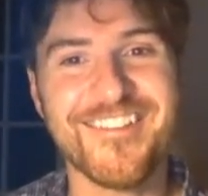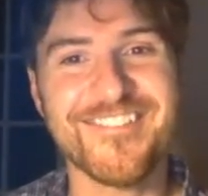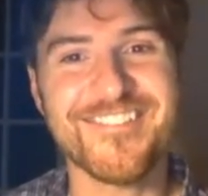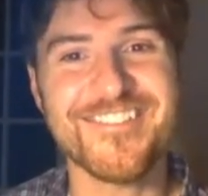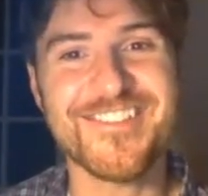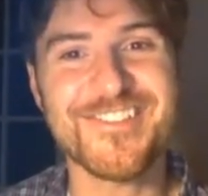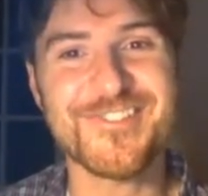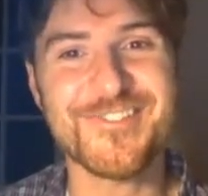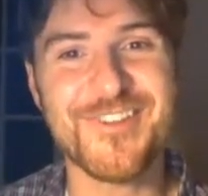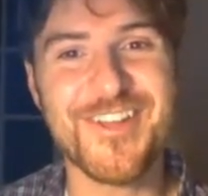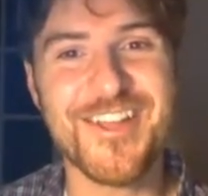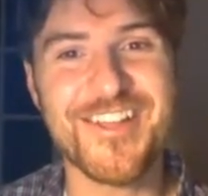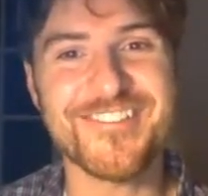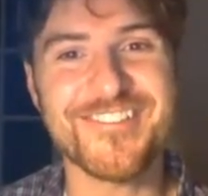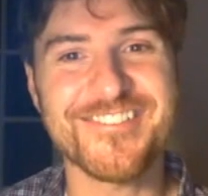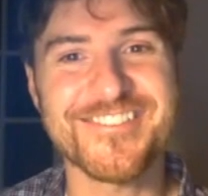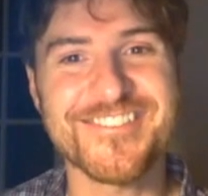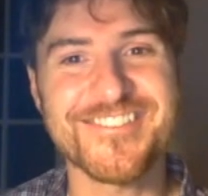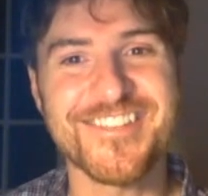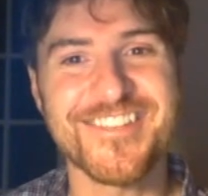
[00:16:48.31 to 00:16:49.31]
These
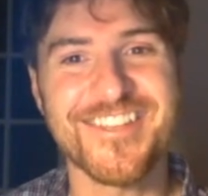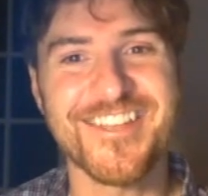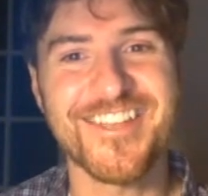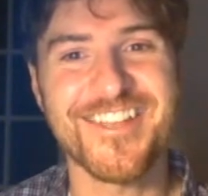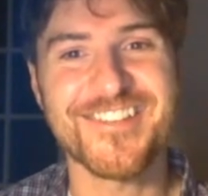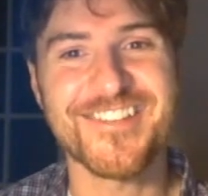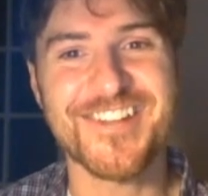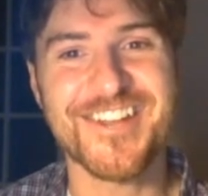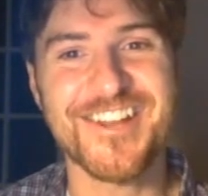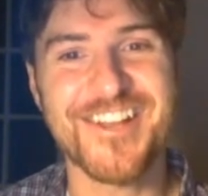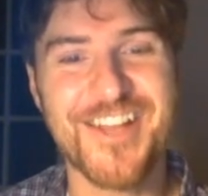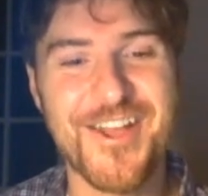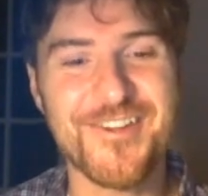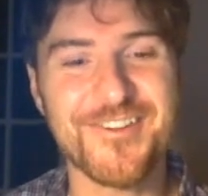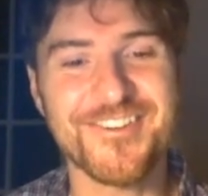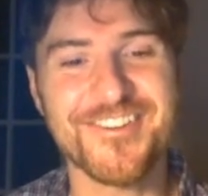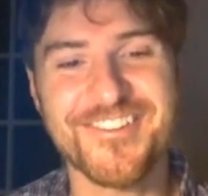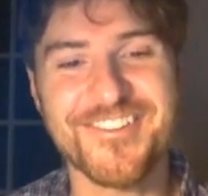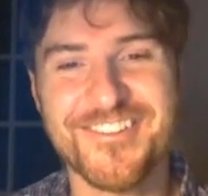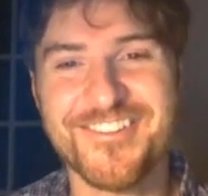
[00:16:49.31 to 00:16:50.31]
triangles. Check it
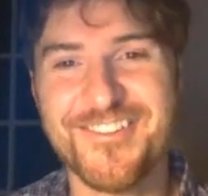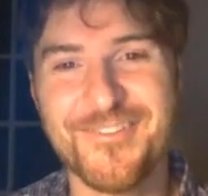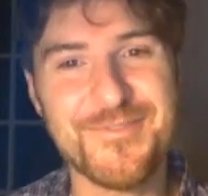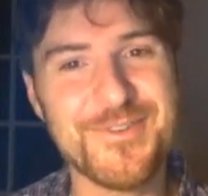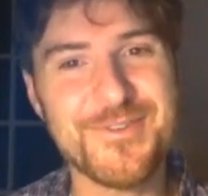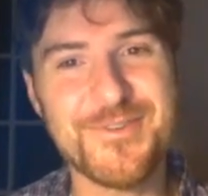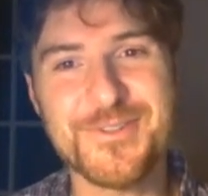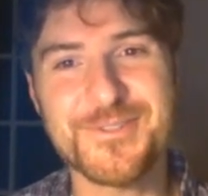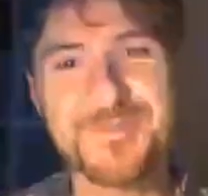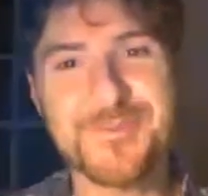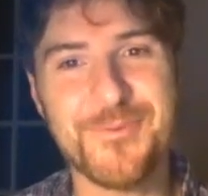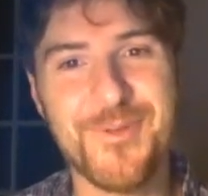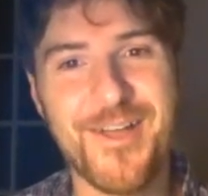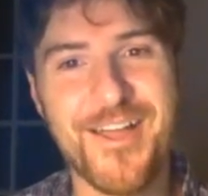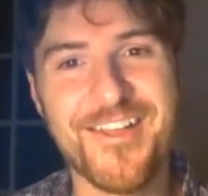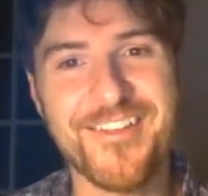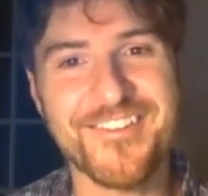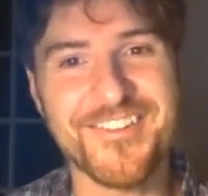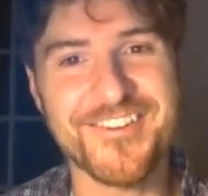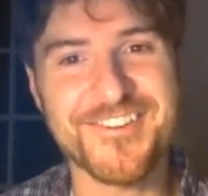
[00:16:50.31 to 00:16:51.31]
out. I've been doing this a
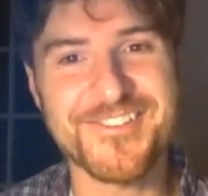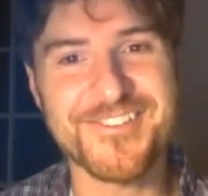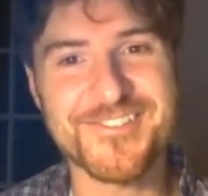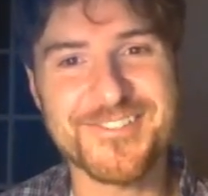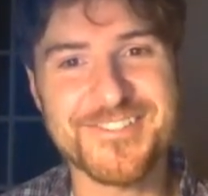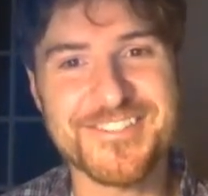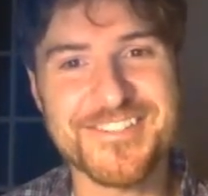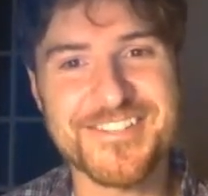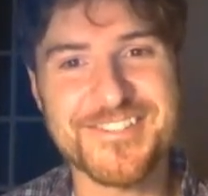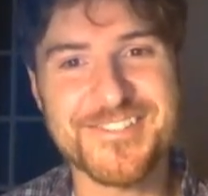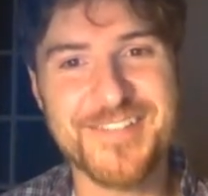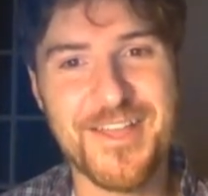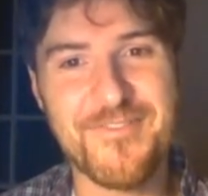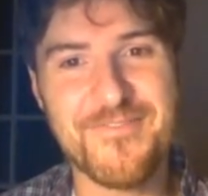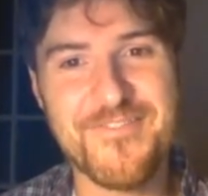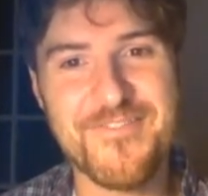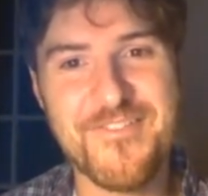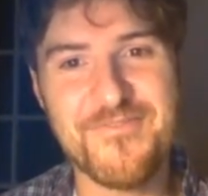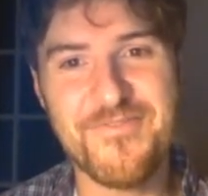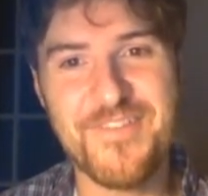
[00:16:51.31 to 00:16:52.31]
while here, since
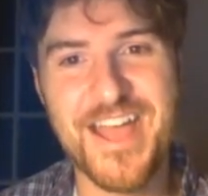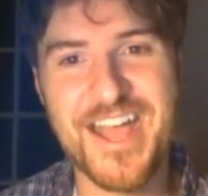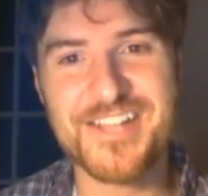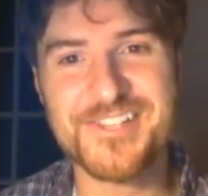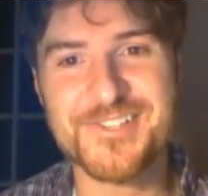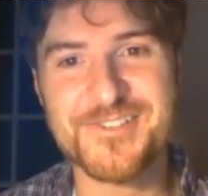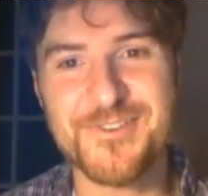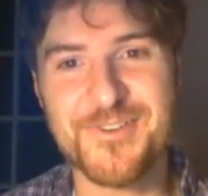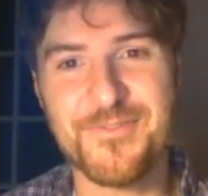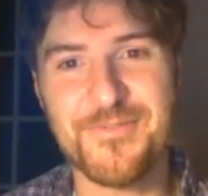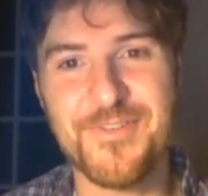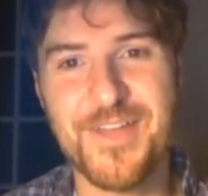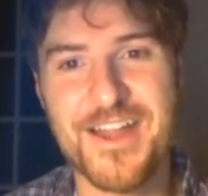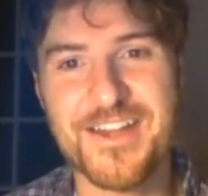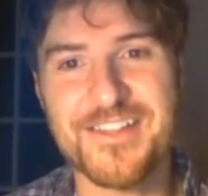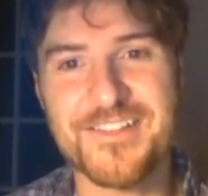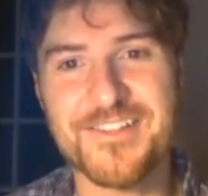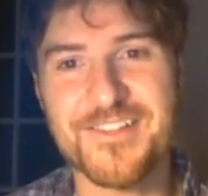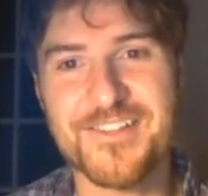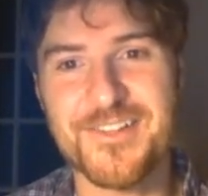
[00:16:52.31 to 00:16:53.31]
I'm faster at
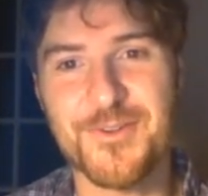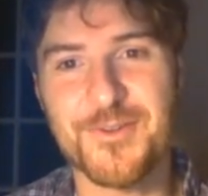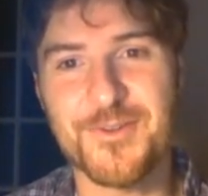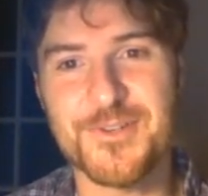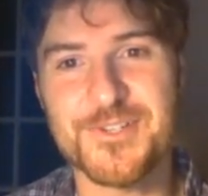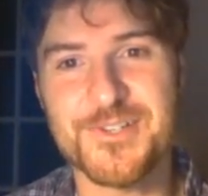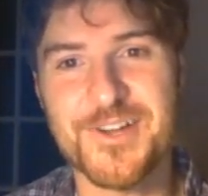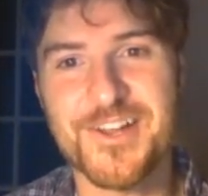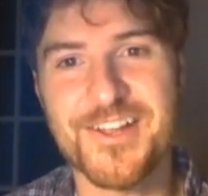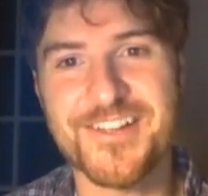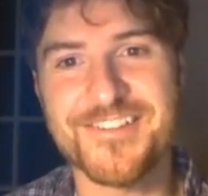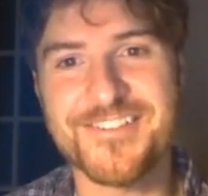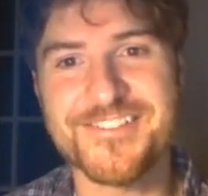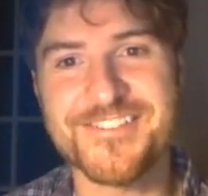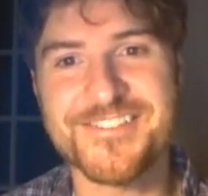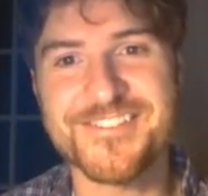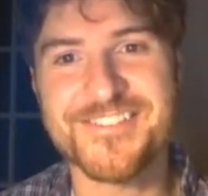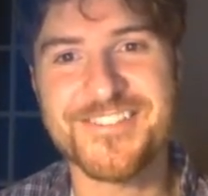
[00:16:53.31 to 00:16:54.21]
finding congruent triangles.